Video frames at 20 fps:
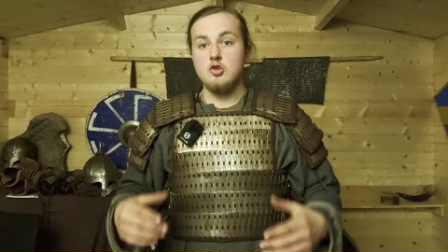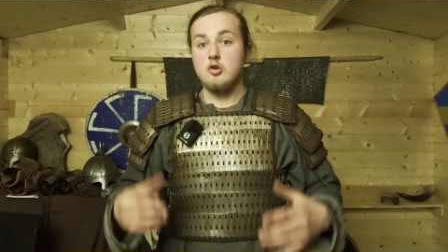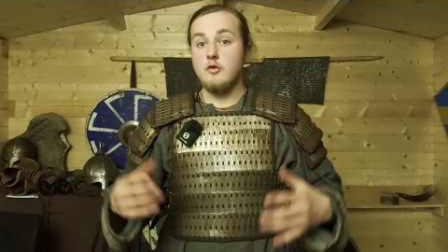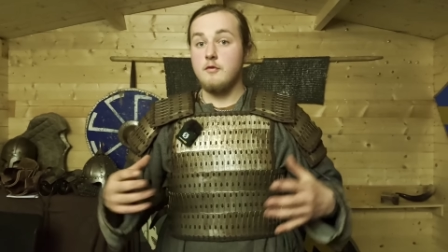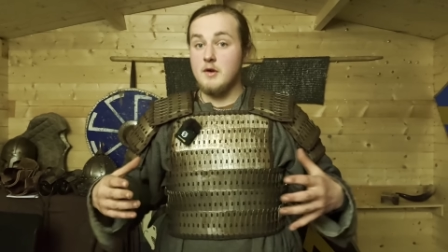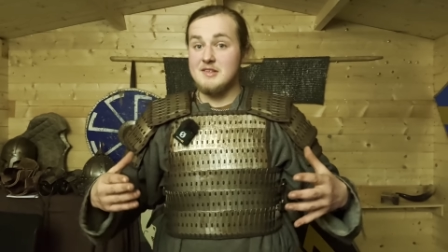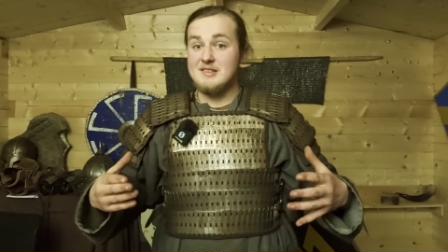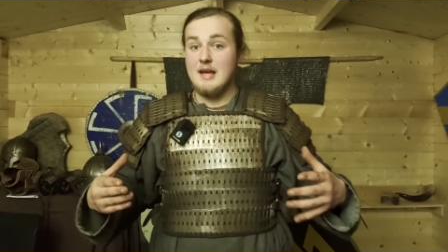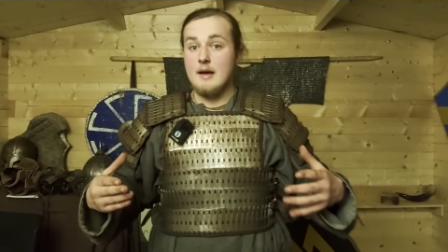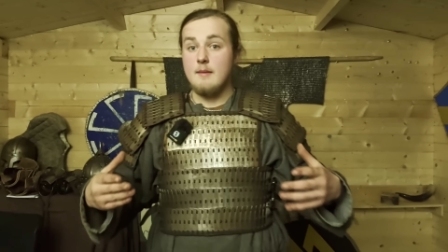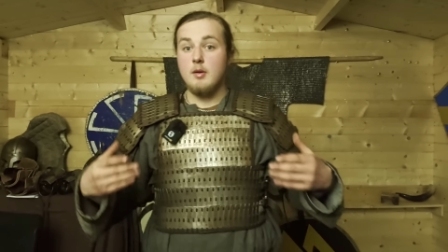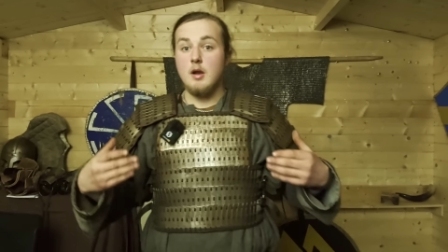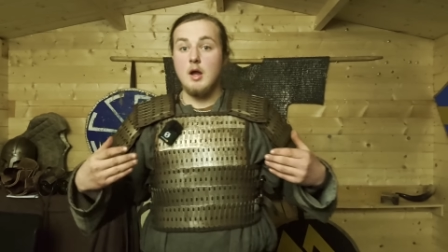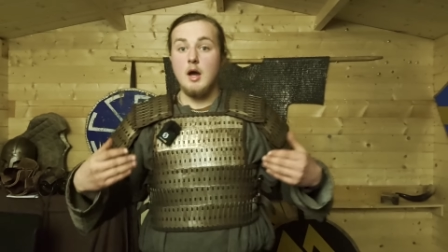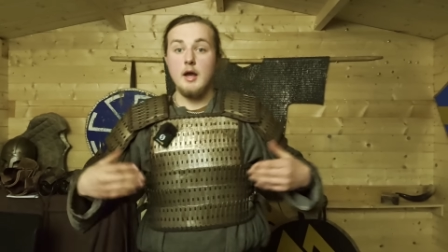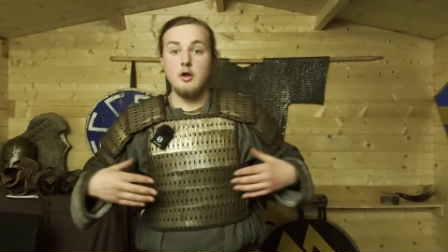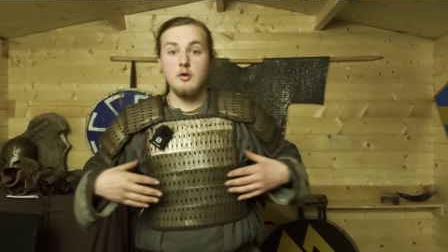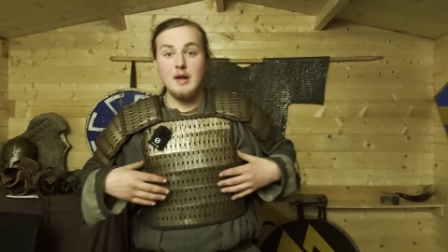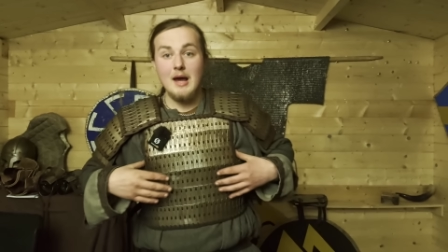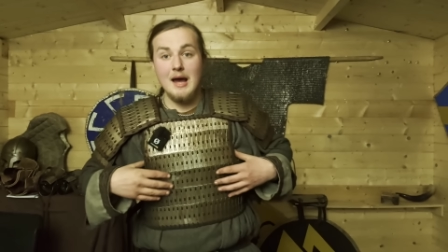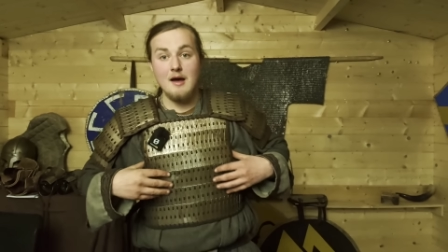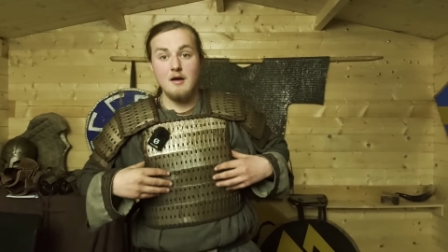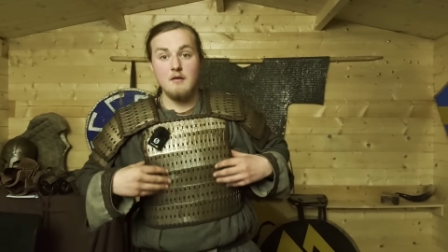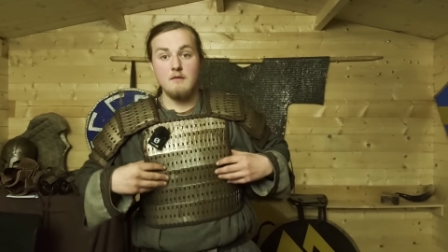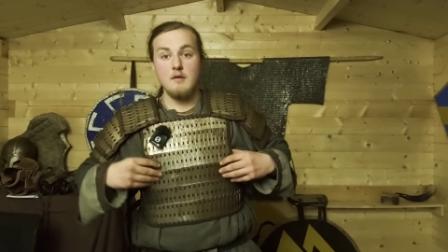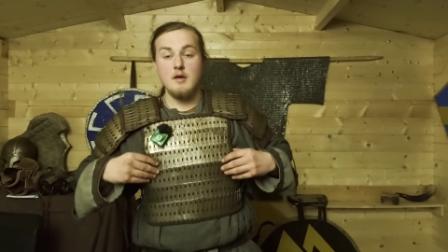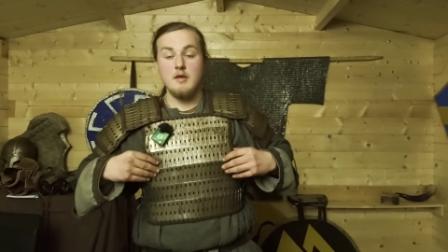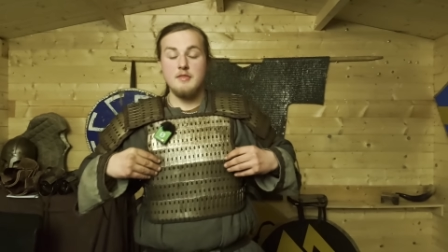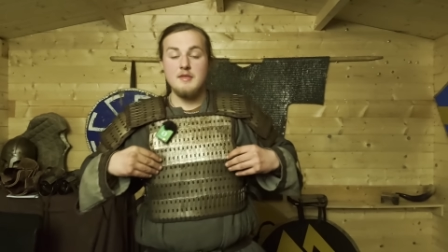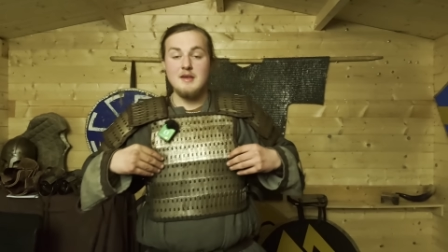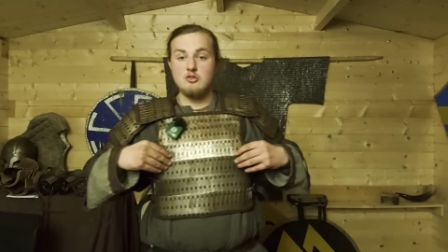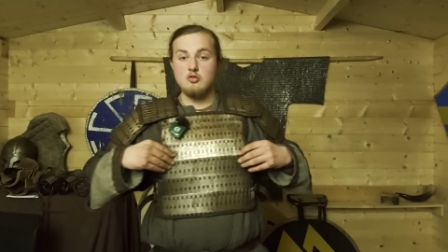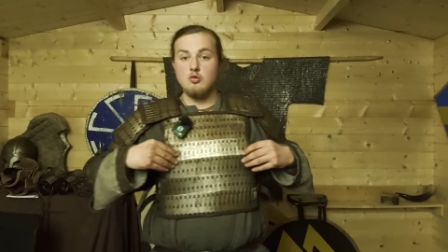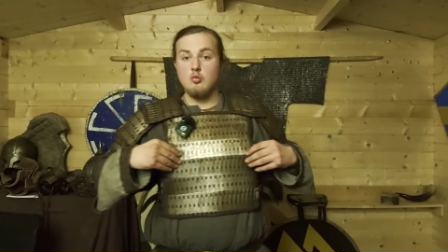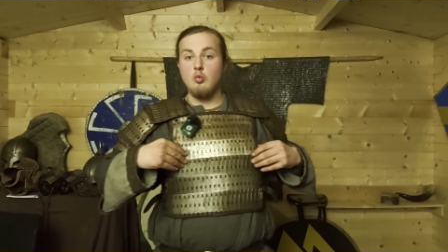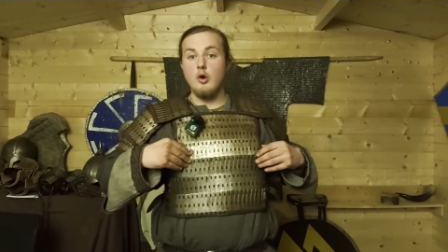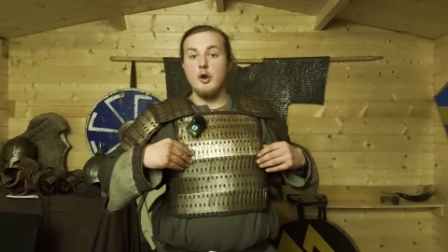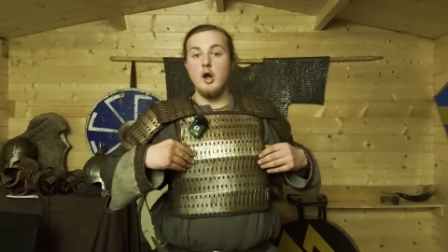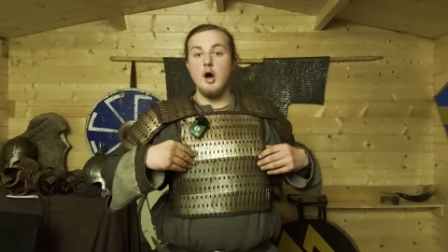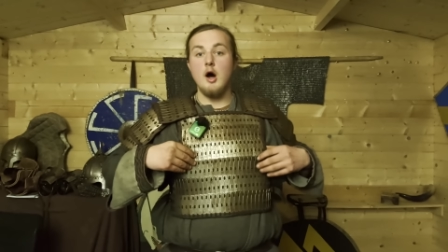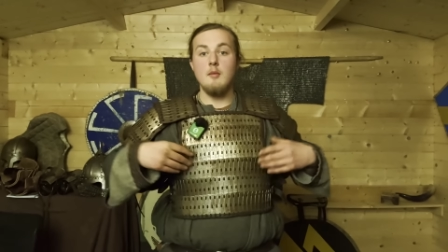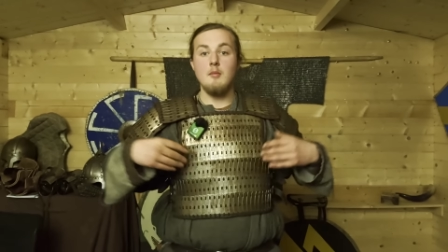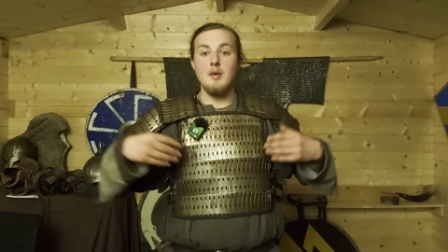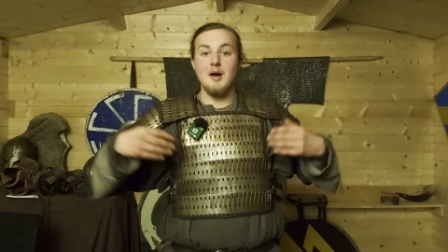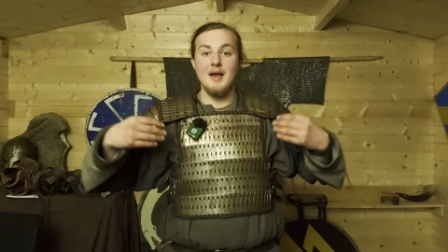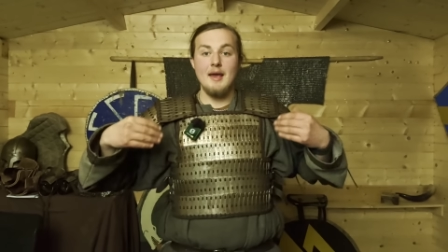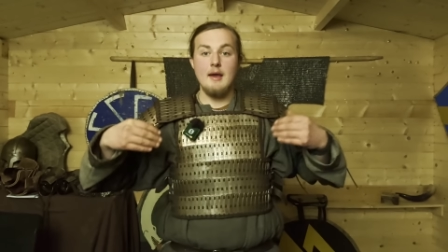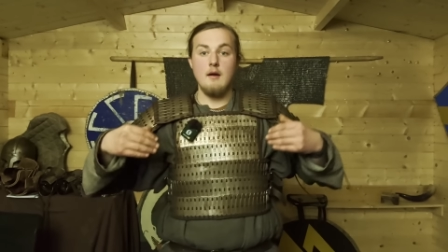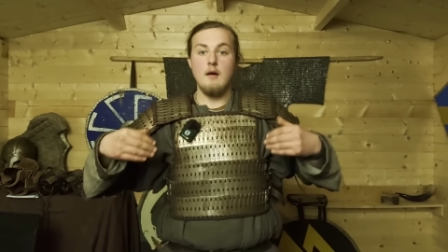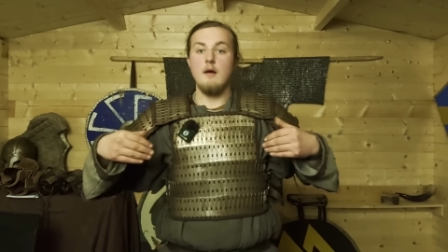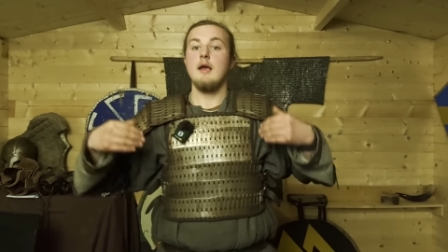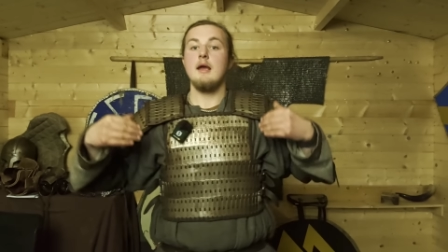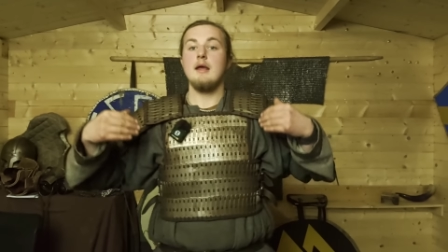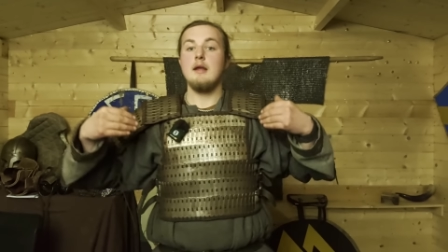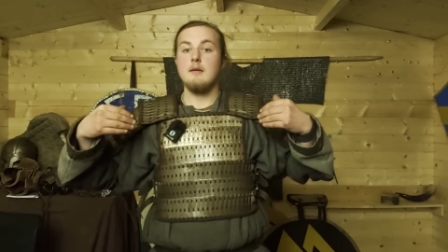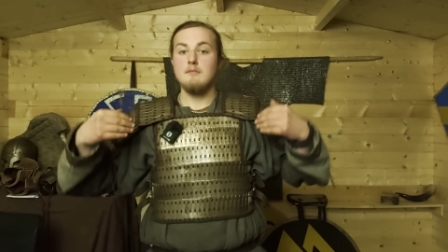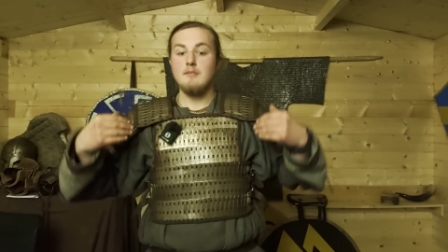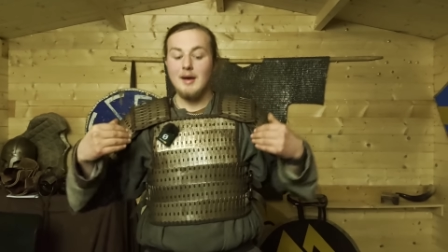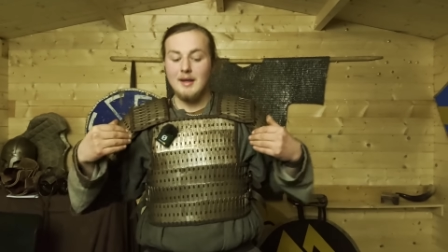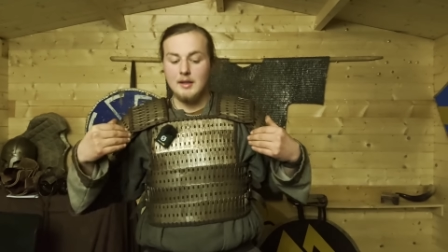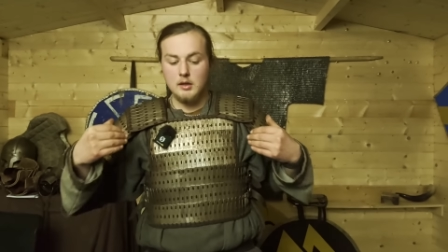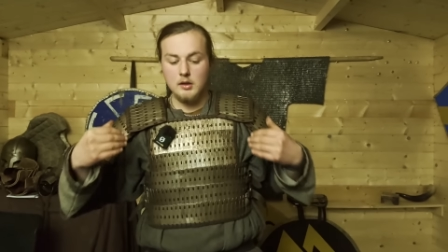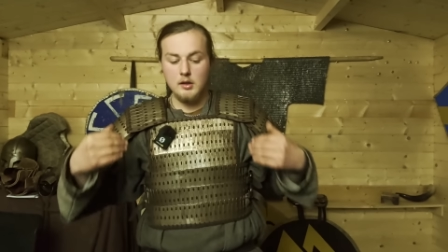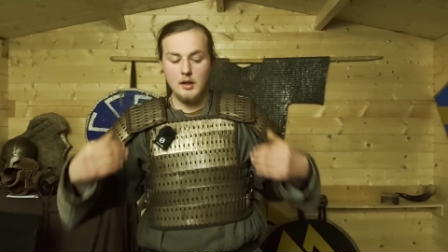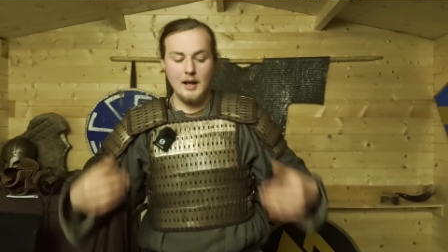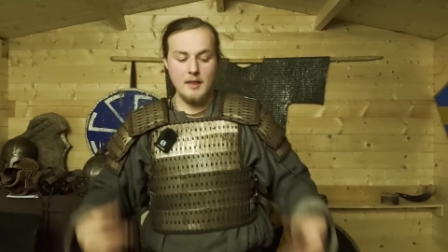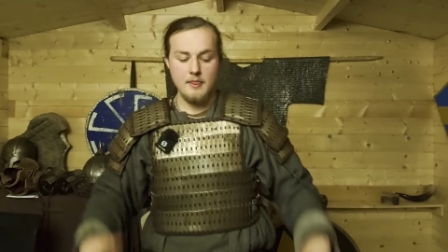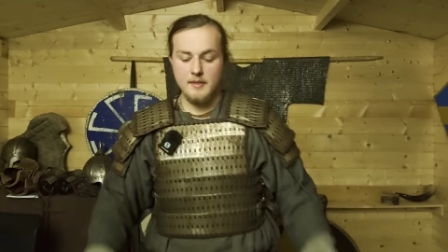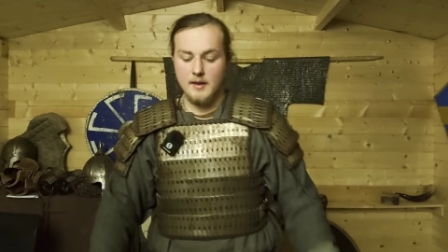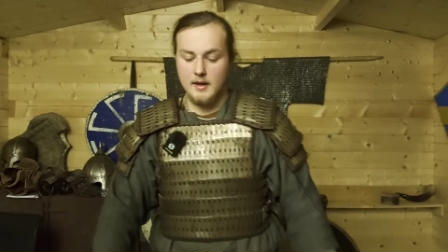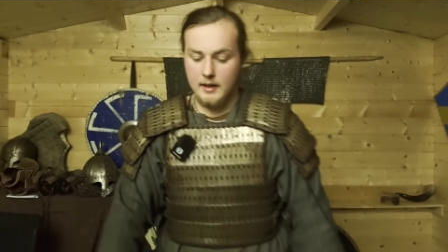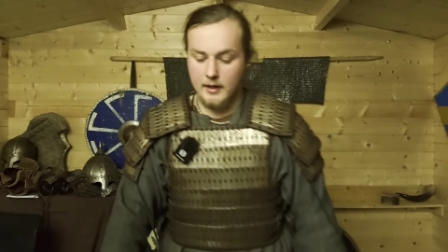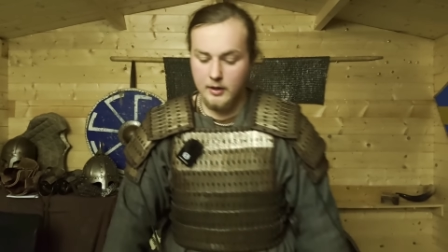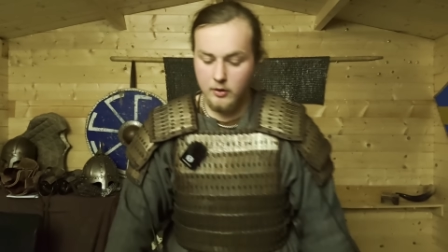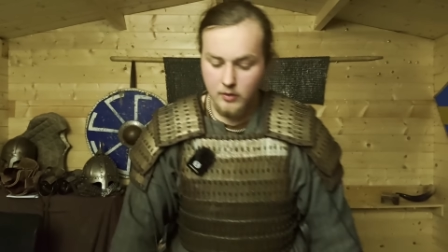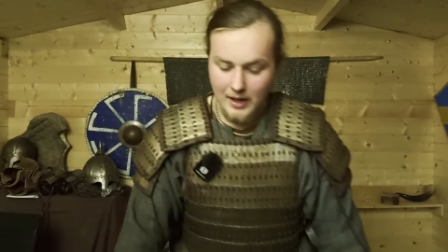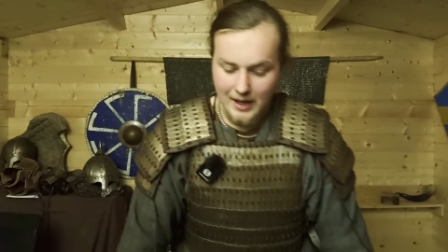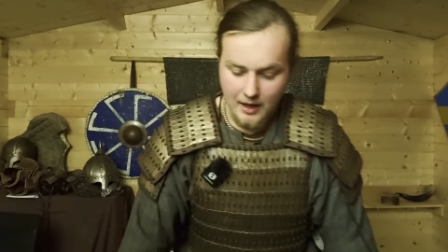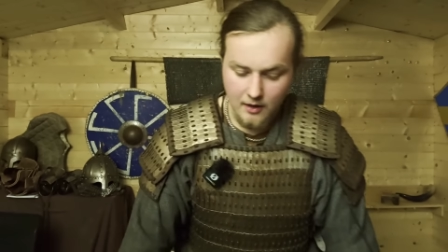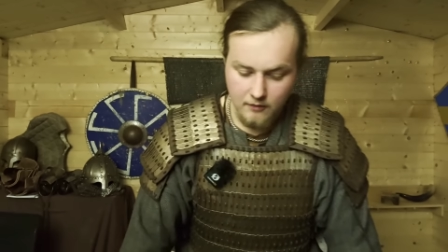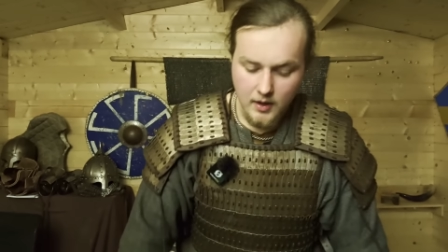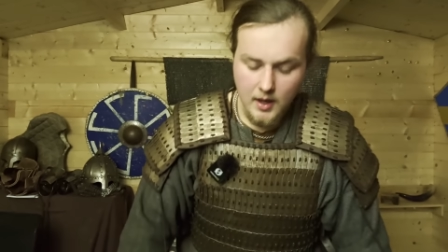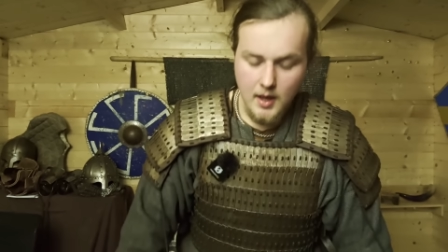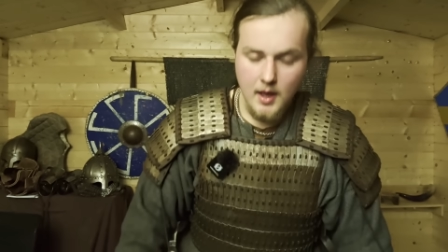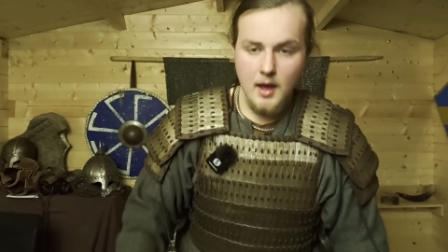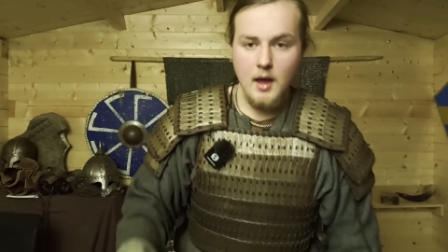So for example, I could have this one armor here in metal, and then I could have